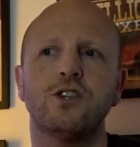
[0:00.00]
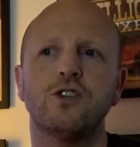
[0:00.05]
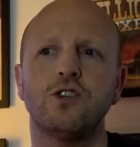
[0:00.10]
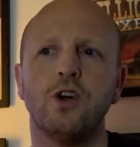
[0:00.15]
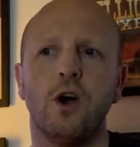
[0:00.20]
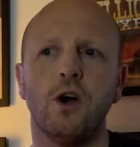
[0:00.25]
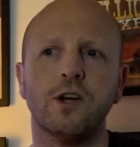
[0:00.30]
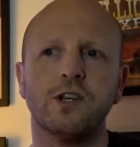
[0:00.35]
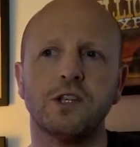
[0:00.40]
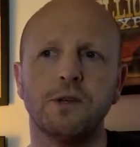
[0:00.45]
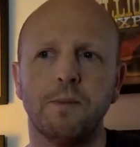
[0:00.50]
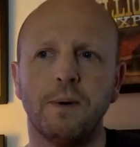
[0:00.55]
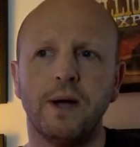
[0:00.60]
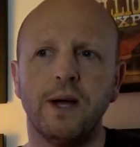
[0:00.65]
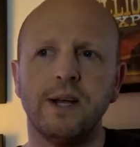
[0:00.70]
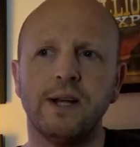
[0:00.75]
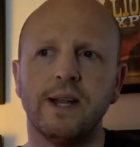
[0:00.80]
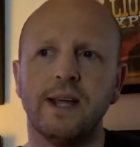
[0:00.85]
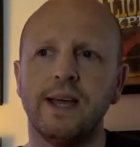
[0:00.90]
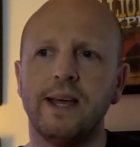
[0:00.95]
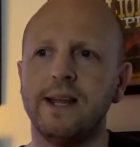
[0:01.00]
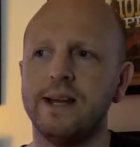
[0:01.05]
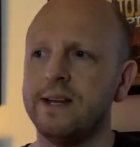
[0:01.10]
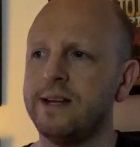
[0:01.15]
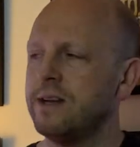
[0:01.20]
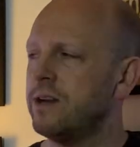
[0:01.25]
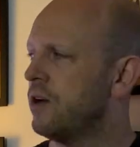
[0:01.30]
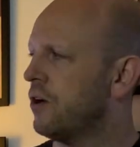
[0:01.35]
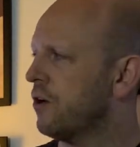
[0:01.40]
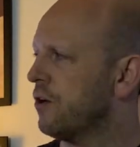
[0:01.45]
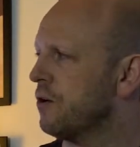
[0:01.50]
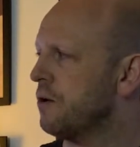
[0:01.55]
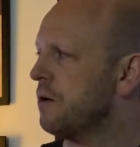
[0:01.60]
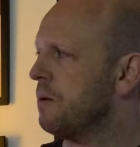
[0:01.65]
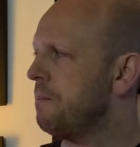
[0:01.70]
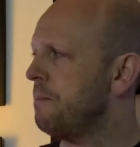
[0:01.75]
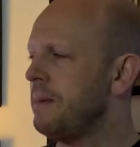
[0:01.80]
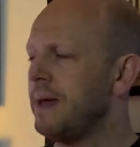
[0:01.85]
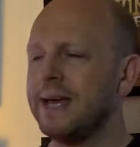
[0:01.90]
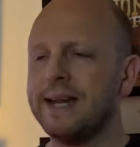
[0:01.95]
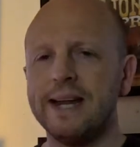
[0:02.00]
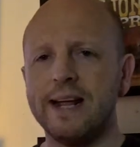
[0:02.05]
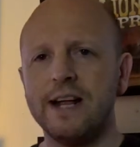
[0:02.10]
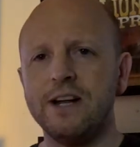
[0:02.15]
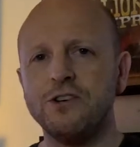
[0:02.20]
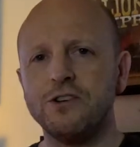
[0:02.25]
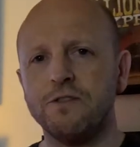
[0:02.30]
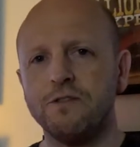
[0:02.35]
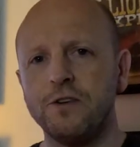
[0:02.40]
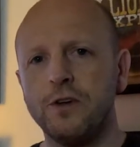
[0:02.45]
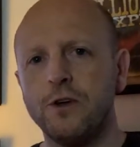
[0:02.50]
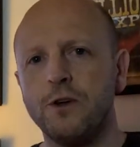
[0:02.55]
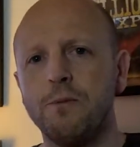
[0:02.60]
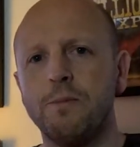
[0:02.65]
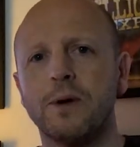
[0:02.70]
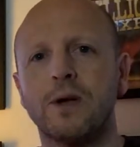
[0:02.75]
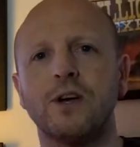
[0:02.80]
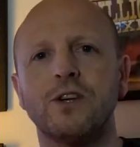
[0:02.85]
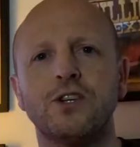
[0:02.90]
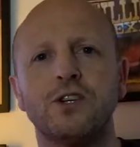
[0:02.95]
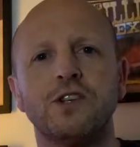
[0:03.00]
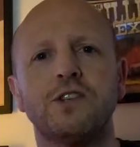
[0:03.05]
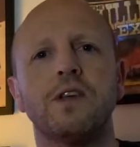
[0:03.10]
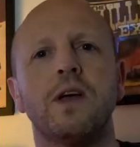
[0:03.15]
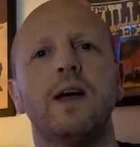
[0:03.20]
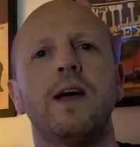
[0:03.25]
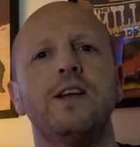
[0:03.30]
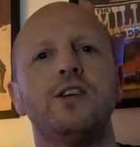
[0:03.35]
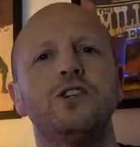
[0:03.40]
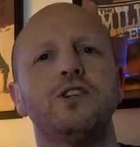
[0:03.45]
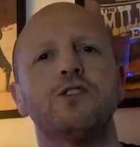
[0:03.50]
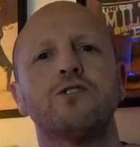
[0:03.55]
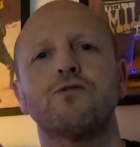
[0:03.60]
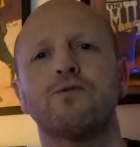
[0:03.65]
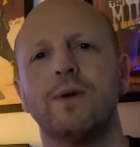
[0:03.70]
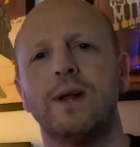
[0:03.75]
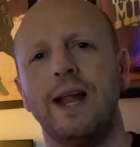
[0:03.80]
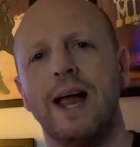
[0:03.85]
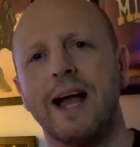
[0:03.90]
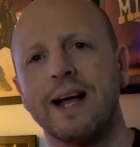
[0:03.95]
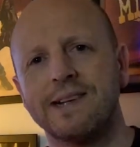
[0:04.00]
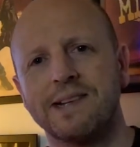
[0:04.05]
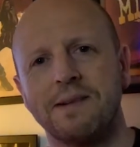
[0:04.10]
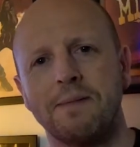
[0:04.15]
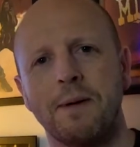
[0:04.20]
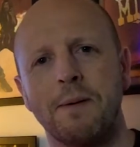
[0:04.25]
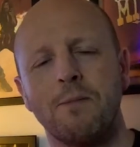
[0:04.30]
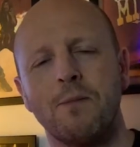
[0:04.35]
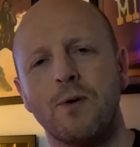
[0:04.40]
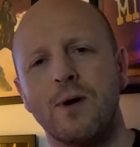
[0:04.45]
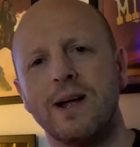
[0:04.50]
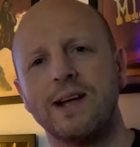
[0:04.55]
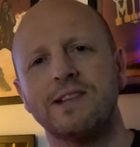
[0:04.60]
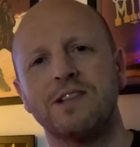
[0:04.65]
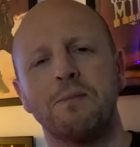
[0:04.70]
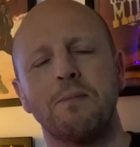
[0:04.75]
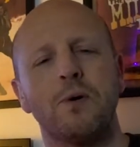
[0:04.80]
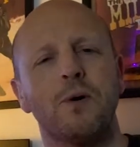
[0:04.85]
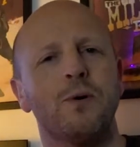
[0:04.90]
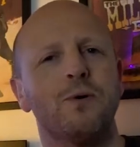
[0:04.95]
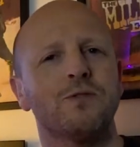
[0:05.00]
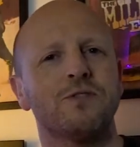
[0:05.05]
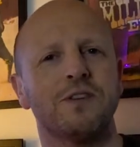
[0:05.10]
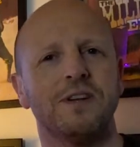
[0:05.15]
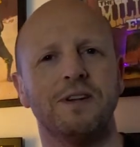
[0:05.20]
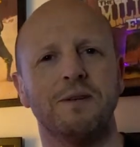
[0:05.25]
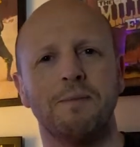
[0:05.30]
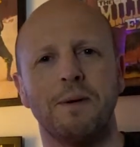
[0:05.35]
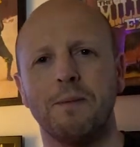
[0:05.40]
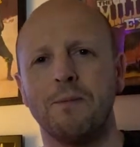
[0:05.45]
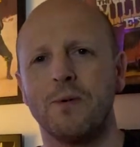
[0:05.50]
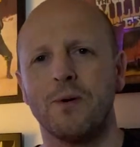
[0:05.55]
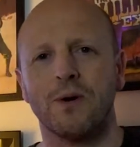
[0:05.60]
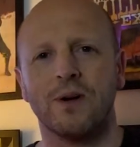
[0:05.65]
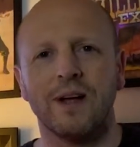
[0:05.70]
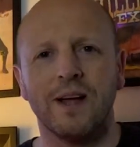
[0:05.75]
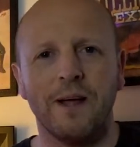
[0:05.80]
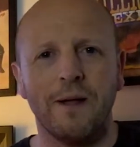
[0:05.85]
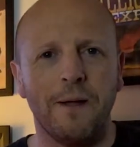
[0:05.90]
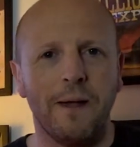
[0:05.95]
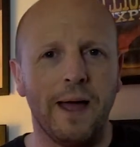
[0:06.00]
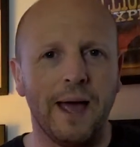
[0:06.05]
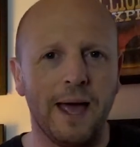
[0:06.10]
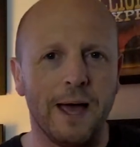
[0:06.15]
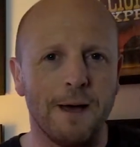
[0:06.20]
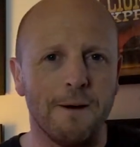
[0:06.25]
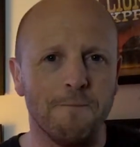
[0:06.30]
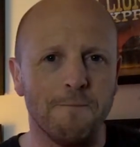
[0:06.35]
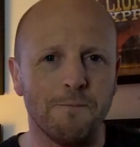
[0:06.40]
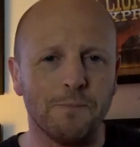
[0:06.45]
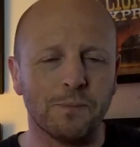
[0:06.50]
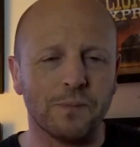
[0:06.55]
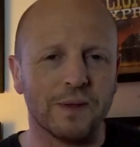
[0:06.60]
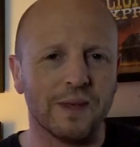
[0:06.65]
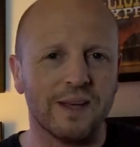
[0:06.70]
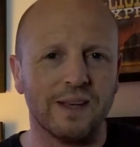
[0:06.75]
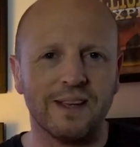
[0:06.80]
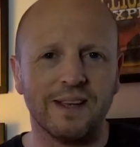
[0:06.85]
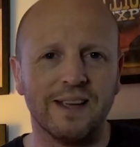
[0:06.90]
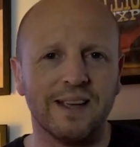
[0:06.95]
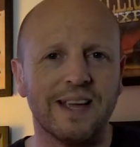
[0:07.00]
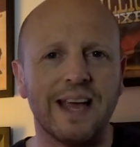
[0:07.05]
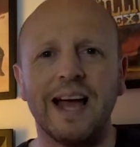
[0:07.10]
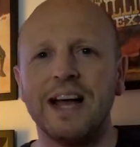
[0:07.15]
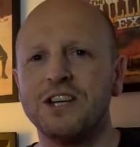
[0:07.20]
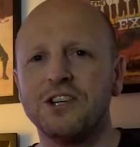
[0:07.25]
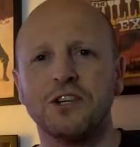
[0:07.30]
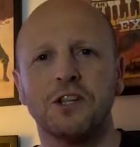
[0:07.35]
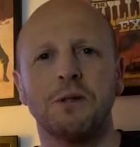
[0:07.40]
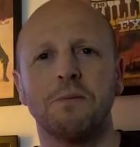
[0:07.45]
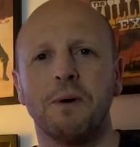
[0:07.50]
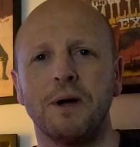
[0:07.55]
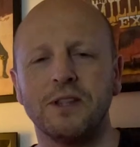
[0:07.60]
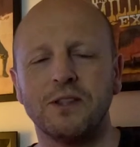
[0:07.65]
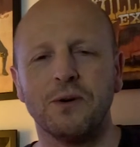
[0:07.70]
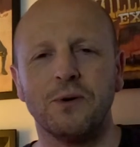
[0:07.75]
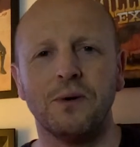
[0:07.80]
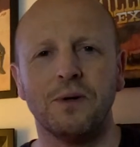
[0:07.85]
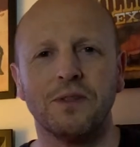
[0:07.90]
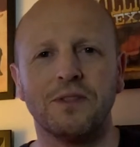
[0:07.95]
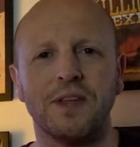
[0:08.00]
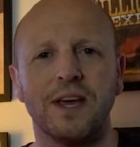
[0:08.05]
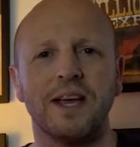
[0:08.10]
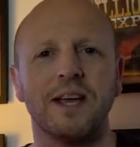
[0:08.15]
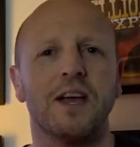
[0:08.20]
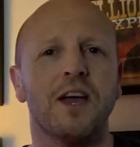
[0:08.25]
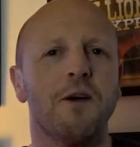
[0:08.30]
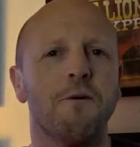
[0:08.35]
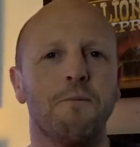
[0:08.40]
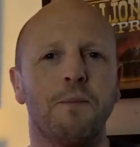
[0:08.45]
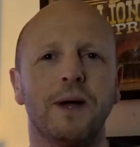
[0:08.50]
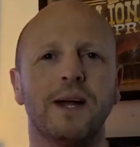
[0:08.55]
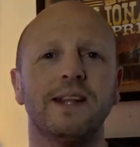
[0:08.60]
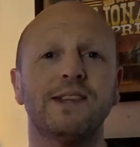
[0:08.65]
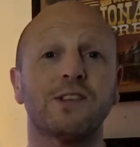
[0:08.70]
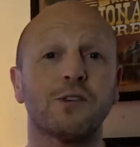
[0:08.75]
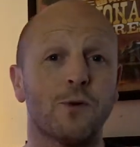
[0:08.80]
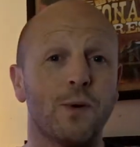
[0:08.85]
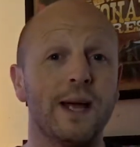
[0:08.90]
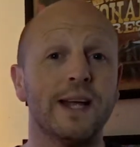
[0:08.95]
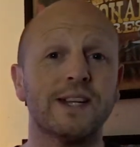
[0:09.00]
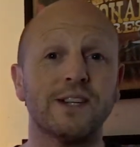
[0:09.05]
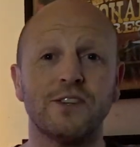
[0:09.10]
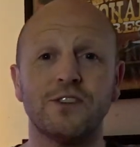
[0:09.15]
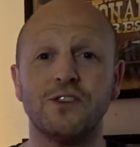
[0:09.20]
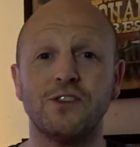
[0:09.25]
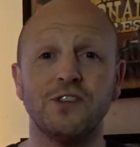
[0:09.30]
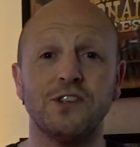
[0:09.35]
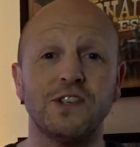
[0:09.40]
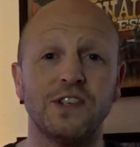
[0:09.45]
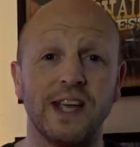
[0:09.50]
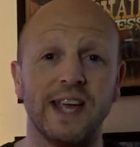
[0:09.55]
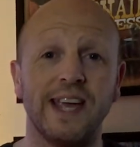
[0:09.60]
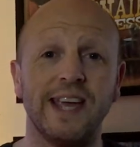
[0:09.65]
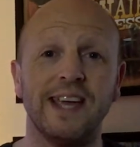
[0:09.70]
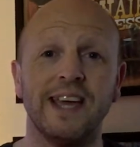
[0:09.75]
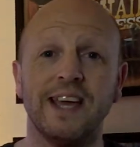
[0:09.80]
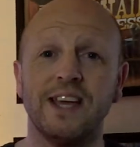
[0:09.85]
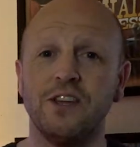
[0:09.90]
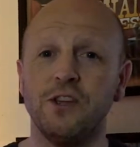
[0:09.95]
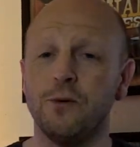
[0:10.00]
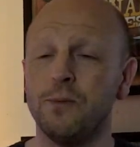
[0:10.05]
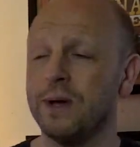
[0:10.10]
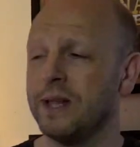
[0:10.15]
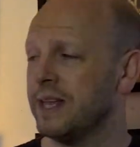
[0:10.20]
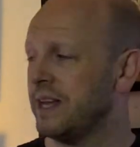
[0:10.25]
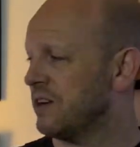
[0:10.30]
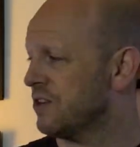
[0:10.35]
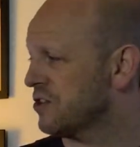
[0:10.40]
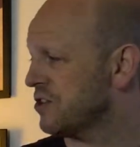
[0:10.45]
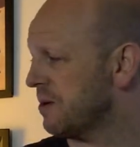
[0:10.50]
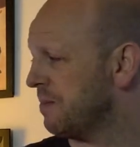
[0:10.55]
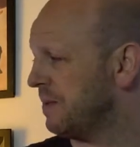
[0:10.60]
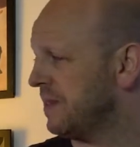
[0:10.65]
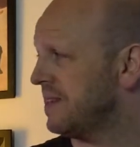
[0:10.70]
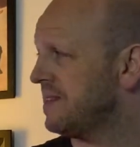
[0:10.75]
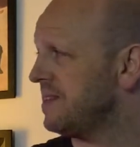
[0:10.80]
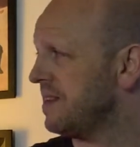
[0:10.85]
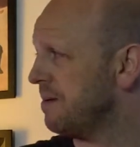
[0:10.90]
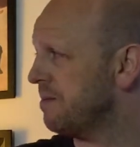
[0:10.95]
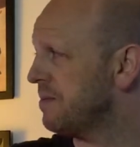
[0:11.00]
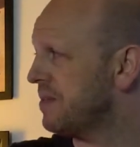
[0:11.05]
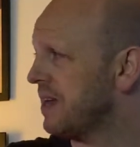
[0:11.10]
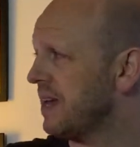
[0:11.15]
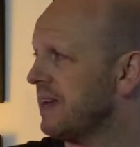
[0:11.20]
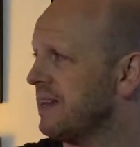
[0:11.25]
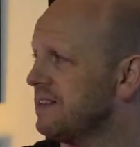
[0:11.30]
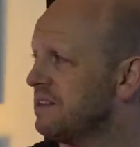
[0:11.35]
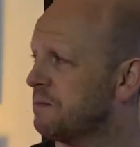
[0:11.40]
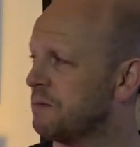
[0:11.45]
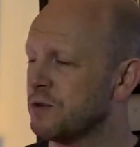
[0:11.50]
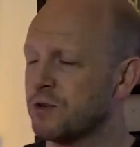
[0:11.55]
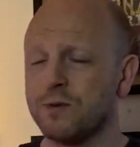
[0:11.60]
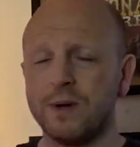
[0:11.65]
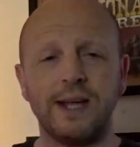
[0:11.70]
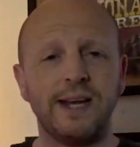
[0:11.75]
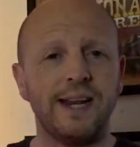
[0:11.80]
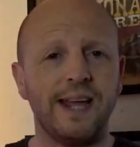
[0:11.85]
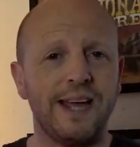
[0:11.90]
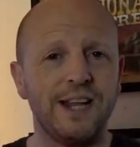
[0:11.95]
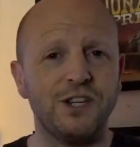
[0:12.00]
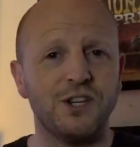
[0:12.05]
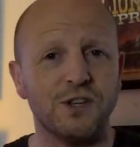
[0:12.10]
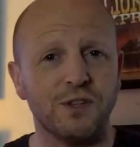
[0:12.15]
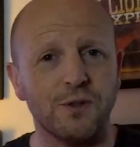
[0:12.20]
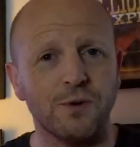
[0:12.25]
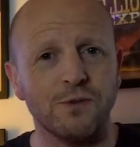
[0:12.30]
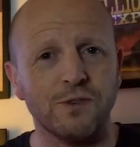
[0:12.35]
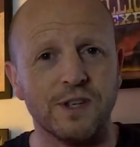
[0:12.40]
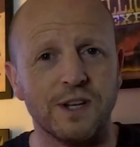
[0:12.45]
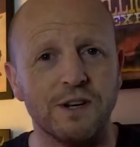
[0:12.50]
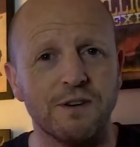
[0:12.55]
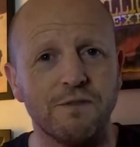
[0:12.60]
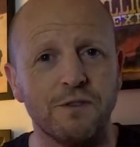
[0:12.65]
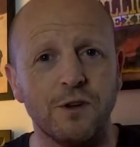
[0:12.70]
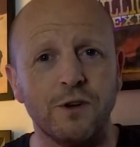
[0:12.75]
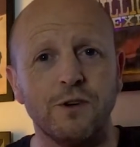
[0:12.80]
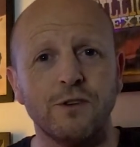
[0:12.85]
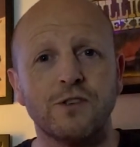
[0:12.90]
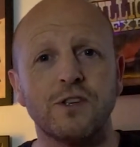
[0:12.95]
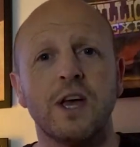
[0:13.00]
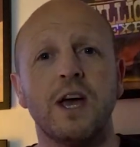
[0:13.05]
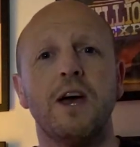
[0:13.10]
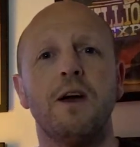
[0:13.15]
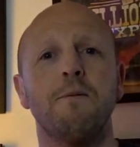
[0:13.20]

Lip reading: talks about in her main interview, because she's relaxed a bit more, I suppose, and a bit more casual about the whole thing. But it's great to see. You will hear some of the same things between each of those interviews,